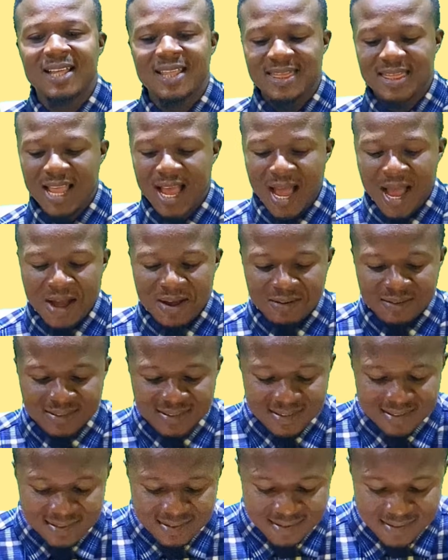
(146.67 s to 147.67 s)
Now,
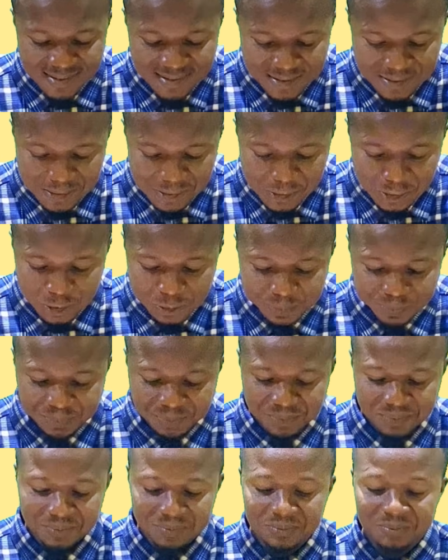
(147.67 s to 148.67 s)
do you know
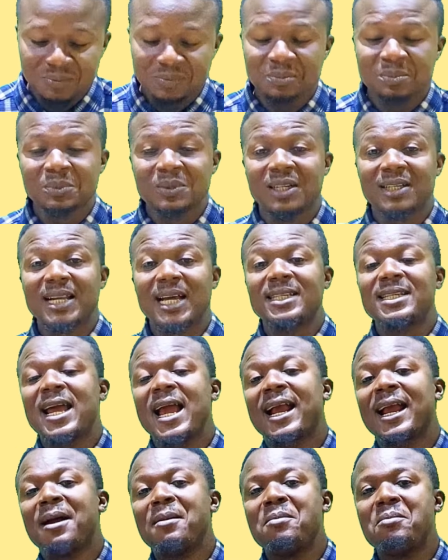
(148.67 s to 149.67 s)
that I
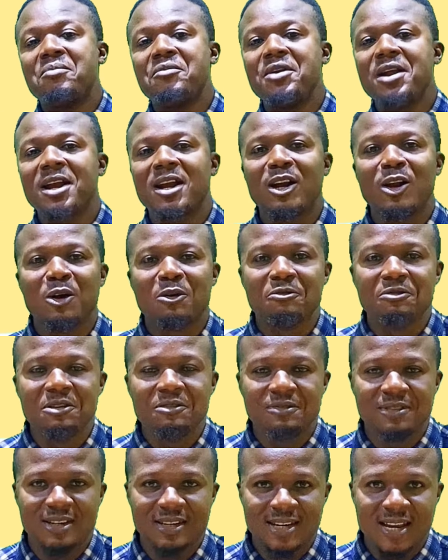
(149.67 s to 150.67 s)
can break log
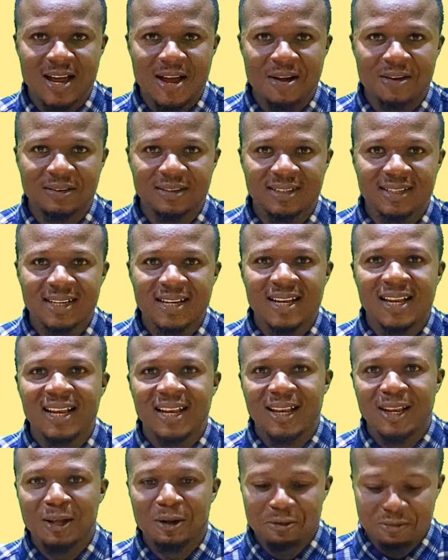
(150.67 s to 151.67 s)
50 down?
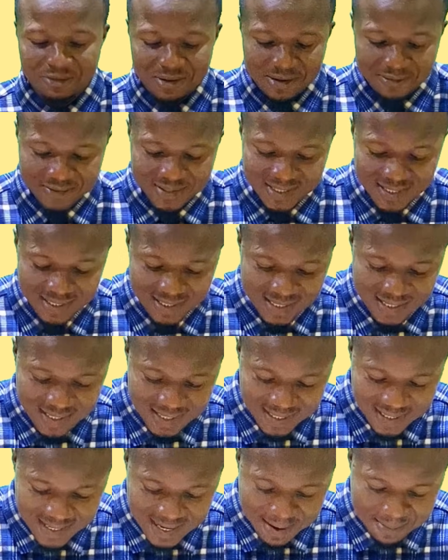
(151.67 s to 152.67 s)
Log 50
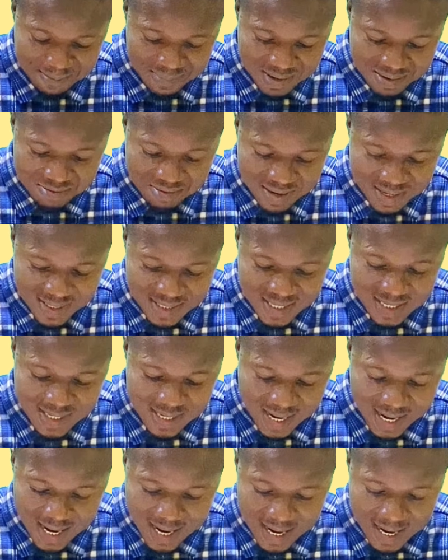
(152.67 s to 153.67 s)
can be written
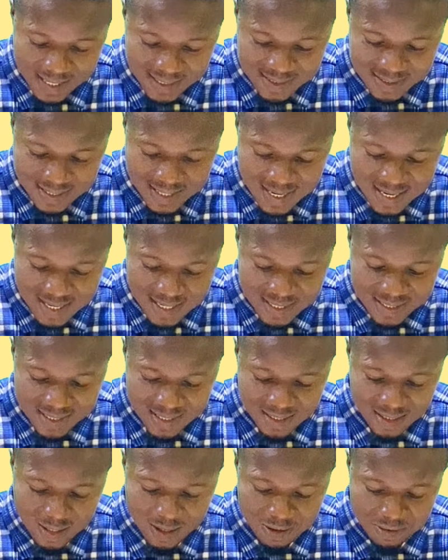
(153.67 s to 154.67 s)
as the
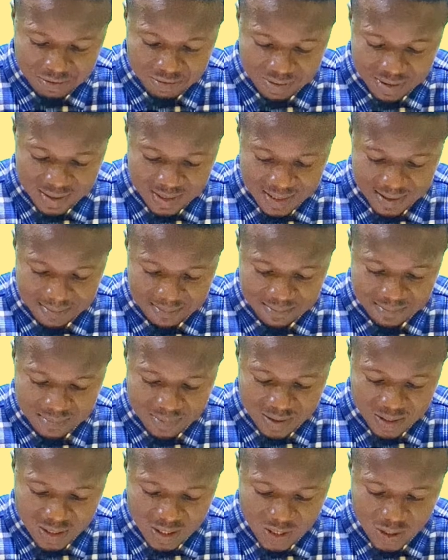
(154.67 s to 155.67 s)
logarithm
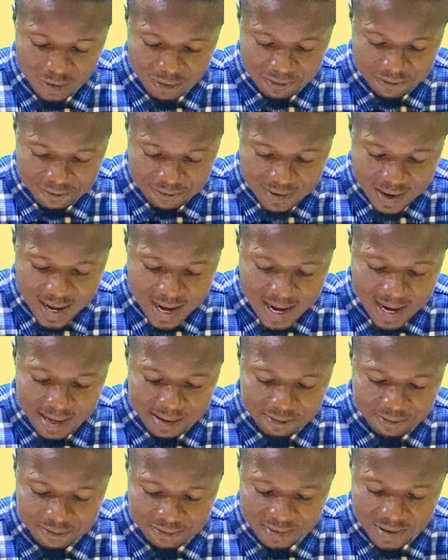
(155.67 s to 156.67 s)
of 5